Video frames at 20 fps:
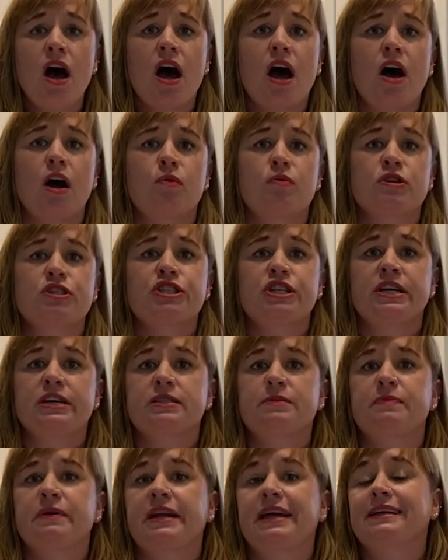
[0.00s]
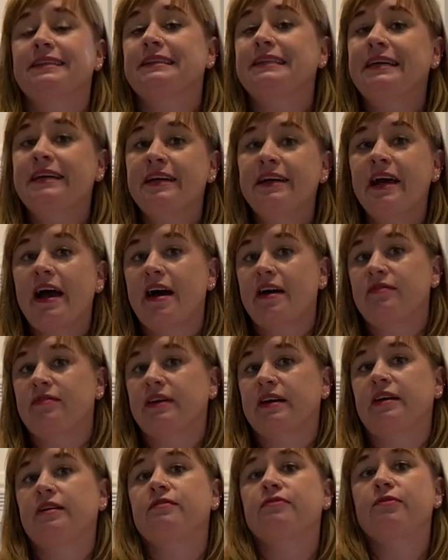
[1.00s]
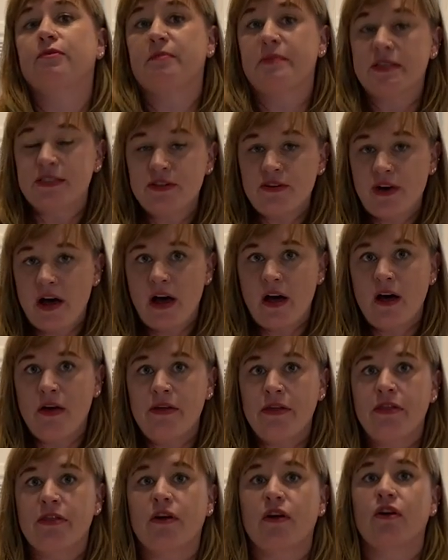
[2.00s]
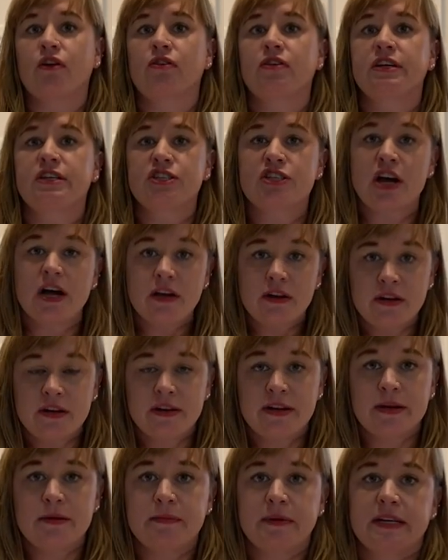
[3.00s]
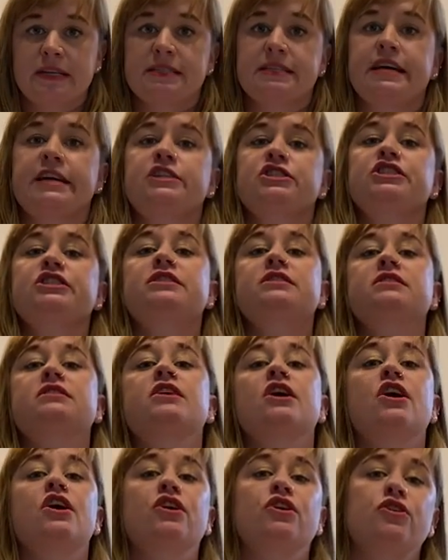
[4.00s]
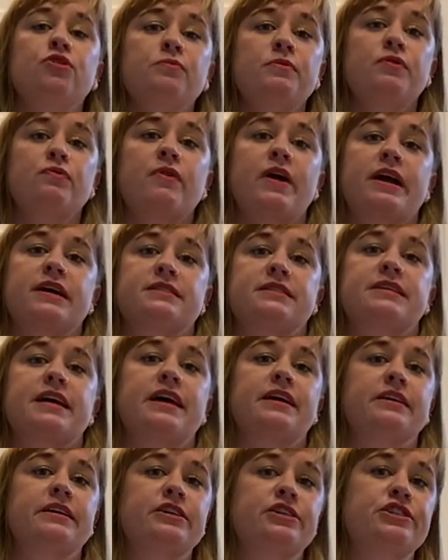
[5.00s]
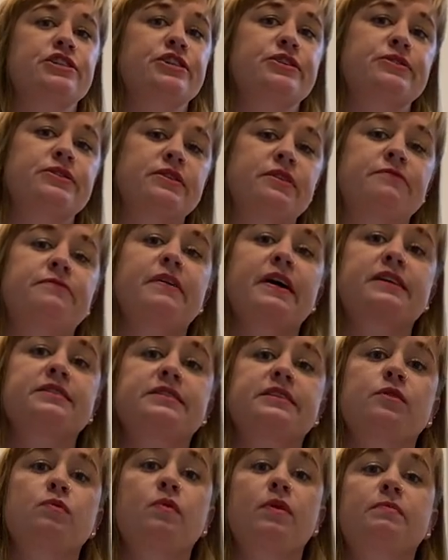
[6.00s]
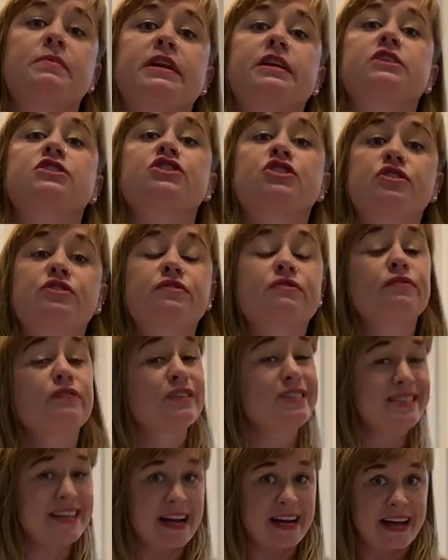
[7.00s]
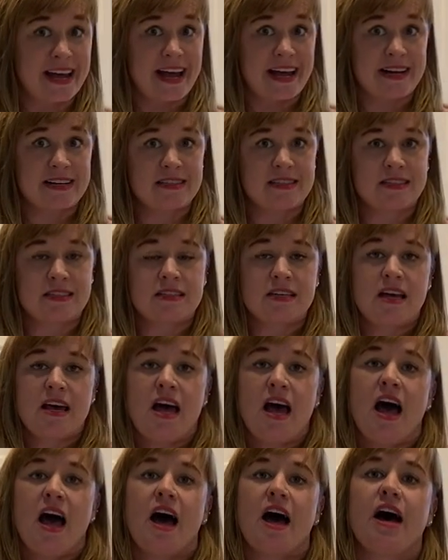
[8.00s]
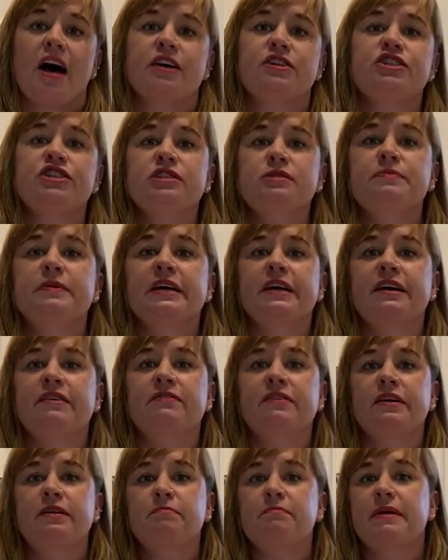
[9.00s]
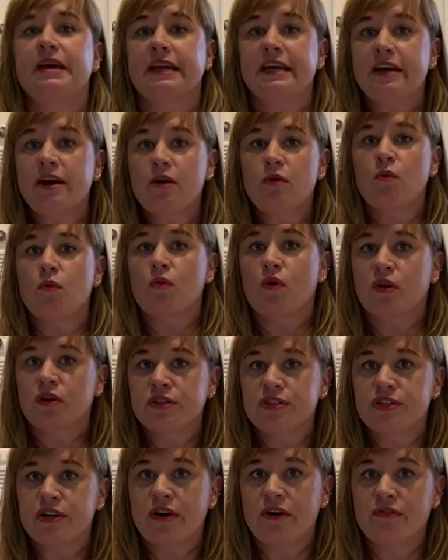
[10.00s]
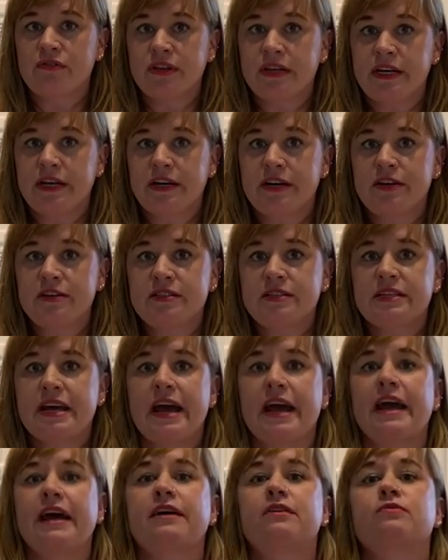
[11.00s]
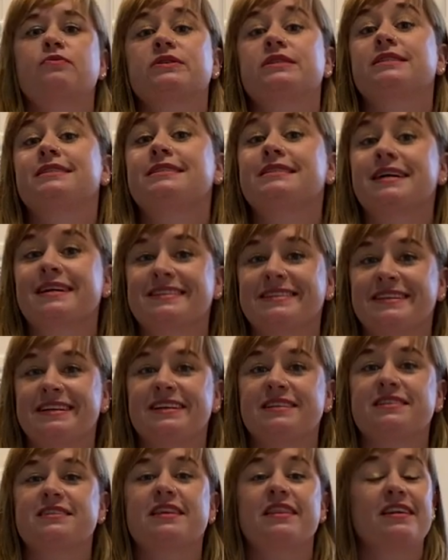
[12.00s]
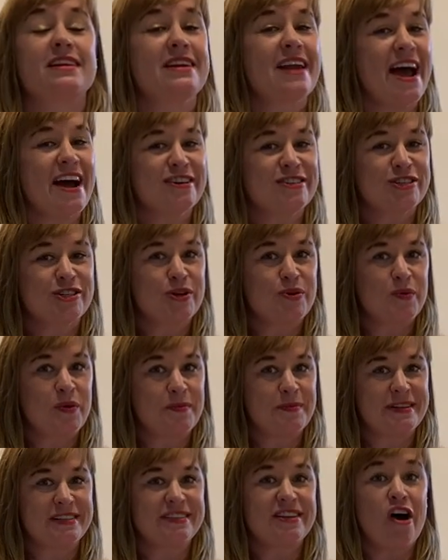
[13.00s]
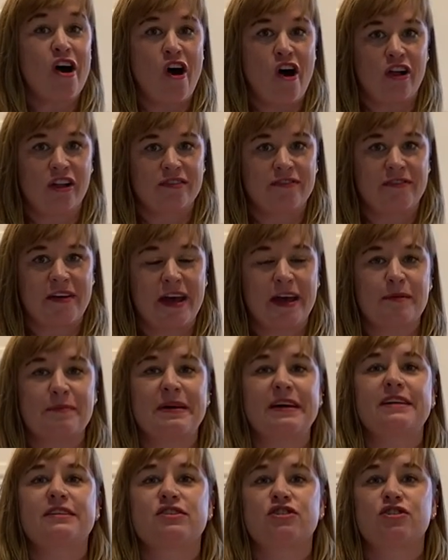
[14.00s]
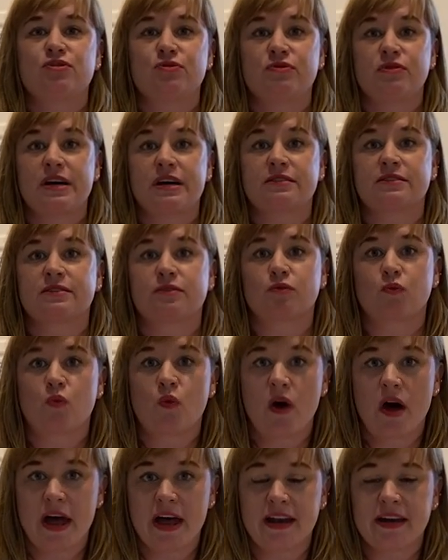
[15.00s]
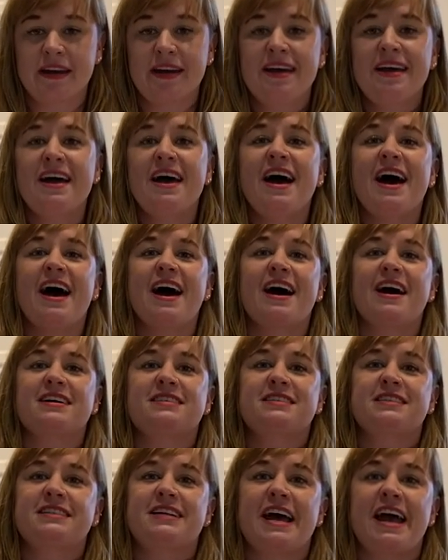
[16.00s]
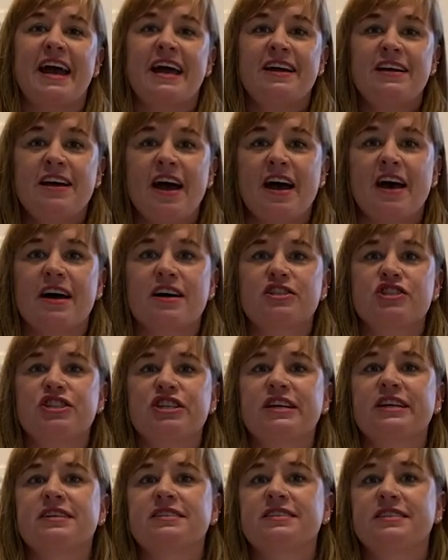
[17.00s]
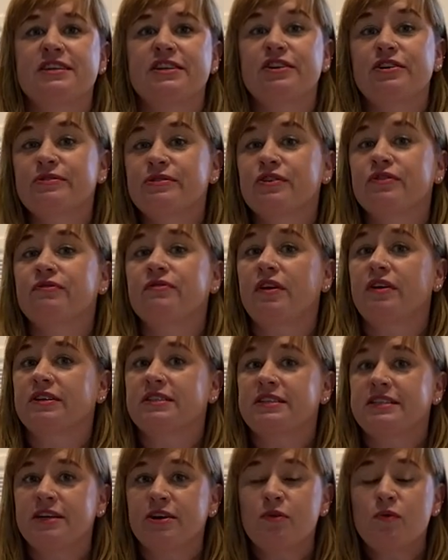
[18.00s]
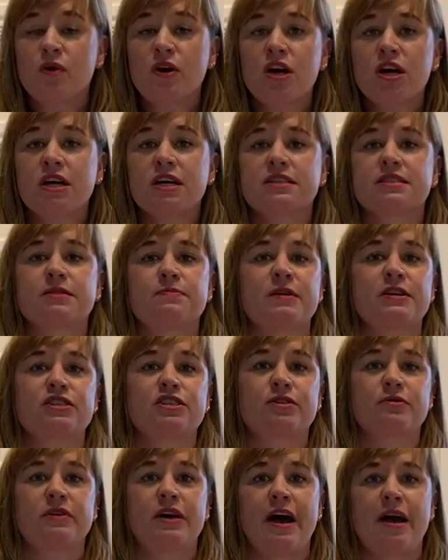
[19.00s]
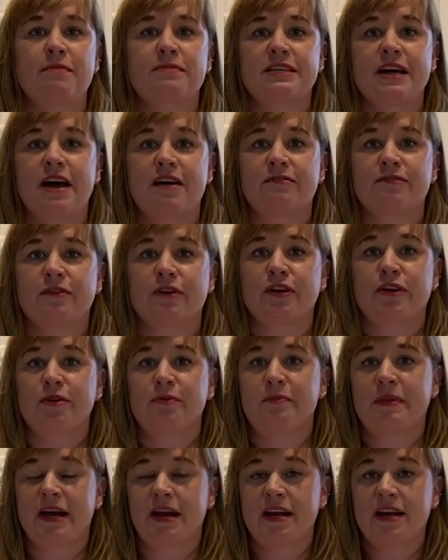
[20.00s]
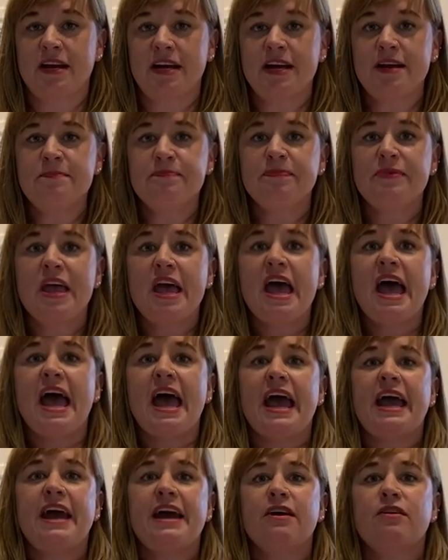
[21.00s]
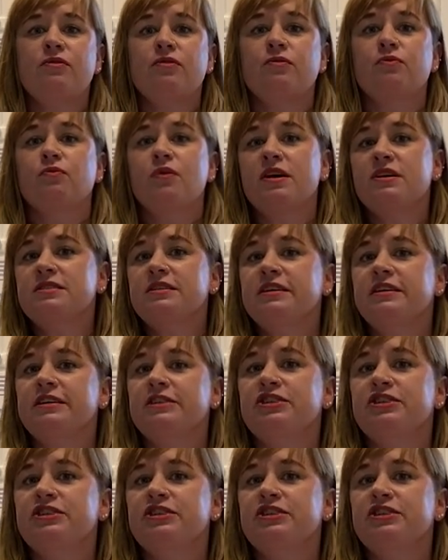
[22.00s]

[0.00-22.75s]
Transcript: uh, where she has been a leading advocate for mental health, early childhood immunizations, human rights, and issues affecting women and children for decades. Uh, she's been given many awards over the years and was inducted into the National Women's Hall of Fame in 2001. Uh, today, uh, she continues her volunteer work, especially with Habitat for Humanity. And Rosalynn